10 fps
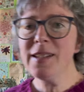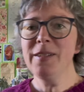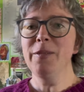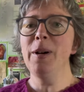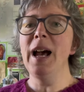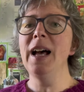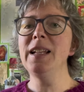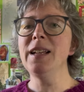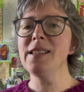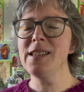is quite
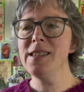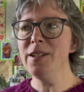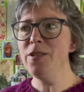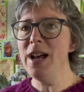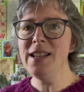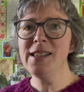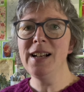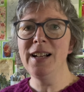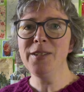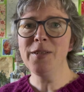handy because this is a dress
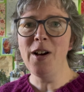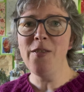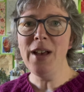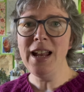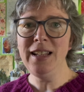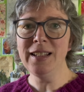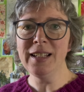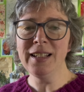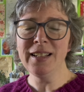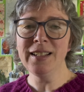that I don't have
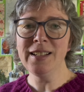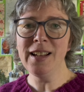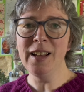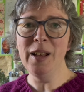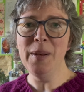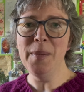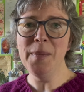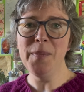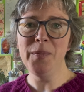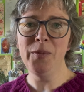anything
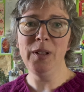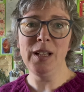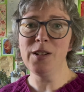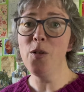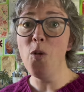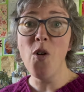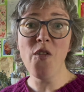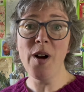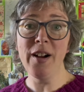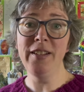really to go
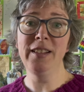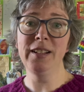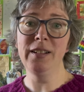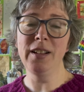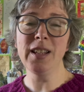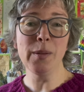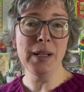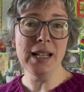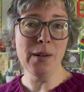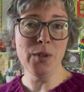over that other than my
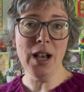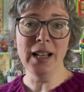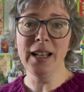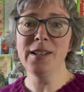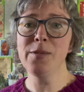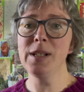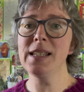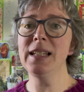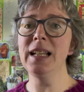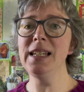denim jacket, so it's
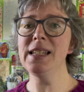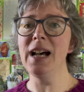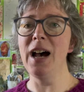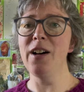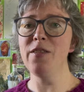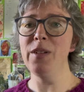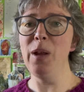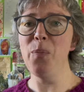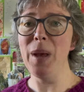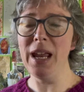nice to have a
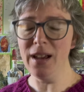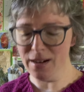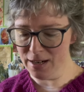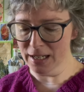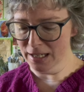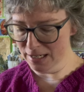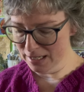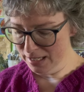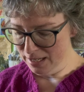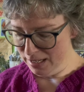pink cardigan
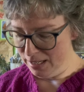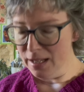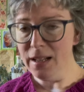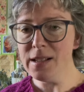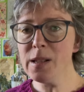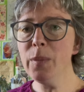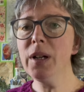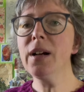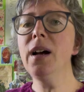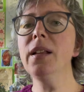in a similar
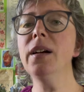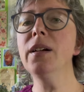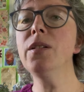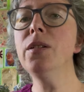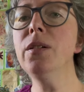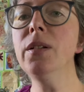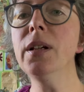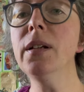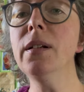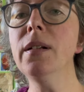colour to
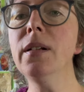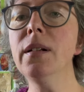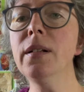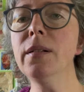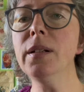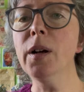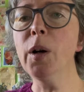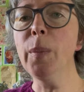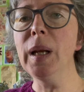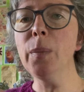the
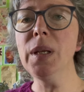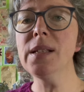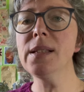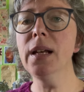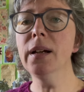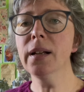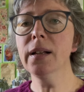darker pink pieces here.